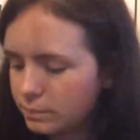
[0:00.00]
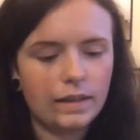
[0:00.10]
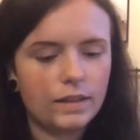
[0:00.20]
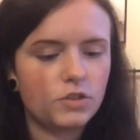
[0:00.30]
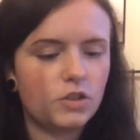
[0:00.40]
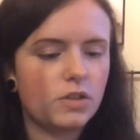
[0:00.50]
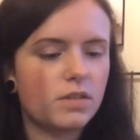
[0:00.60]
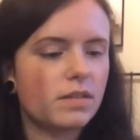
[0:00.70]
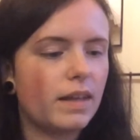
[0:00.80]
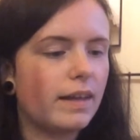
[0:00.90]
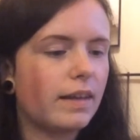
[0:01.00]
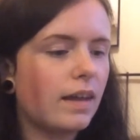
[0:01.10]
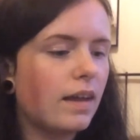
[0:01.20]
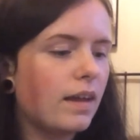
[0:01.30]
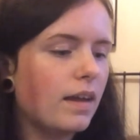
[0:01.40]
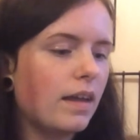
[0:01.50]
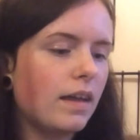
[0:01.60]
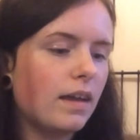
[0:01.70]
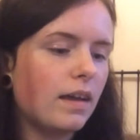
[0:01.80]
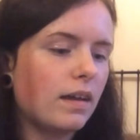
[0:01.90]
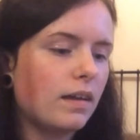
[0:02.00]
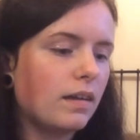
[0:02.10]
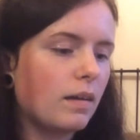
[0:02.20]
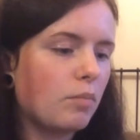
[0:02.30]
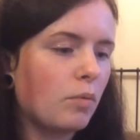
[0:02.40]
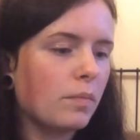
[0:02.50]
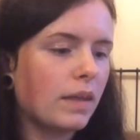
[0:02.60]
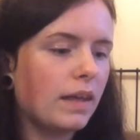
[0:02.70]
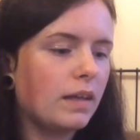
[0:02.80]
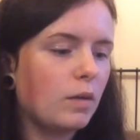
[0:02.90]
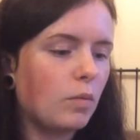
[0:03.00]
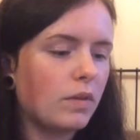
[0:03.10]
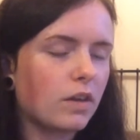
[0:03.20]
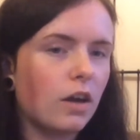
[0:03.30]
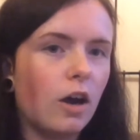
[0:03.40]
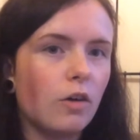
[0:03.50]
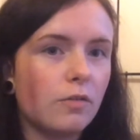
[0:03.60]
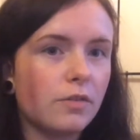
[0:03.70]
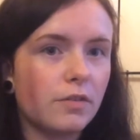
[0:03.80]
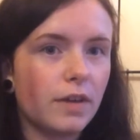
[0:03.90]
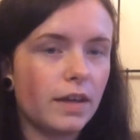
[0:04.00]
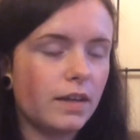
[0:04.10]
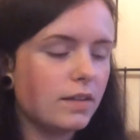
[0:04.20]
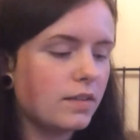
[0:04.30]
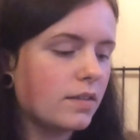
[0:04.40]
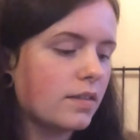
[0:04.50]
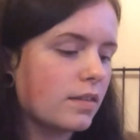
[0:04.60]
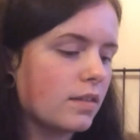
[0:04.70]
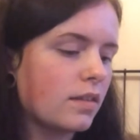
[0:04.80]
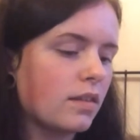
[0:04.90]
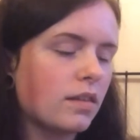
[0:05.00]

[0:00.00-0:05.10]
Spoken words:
And it's just like a pumpkin with a carved face.